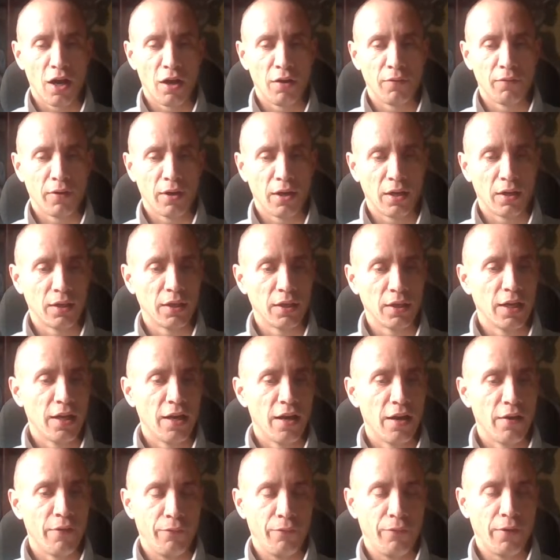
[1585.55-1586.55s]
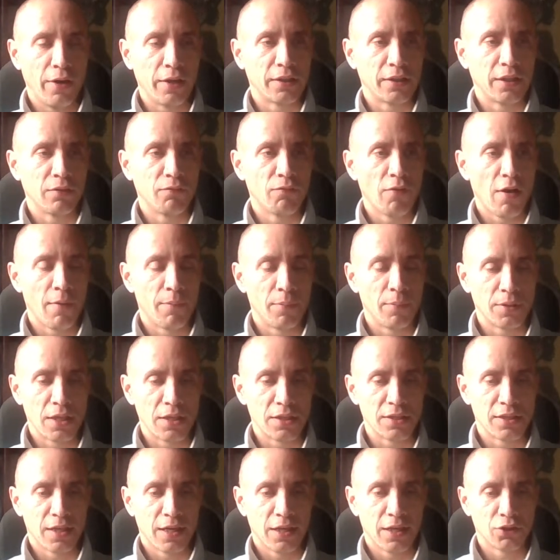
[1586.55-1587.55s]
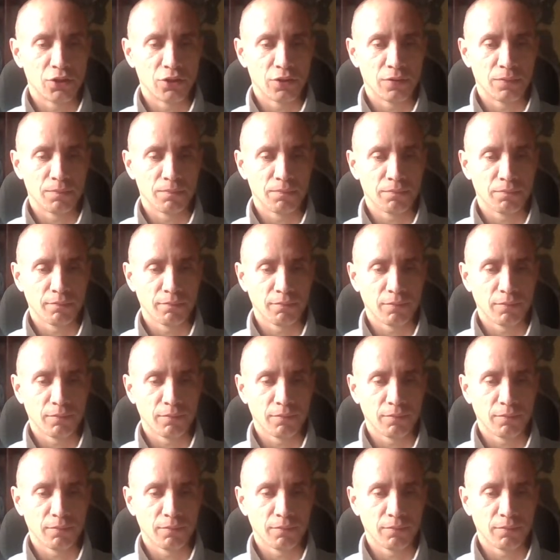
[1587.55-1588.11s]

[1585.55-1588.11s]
over effective representation.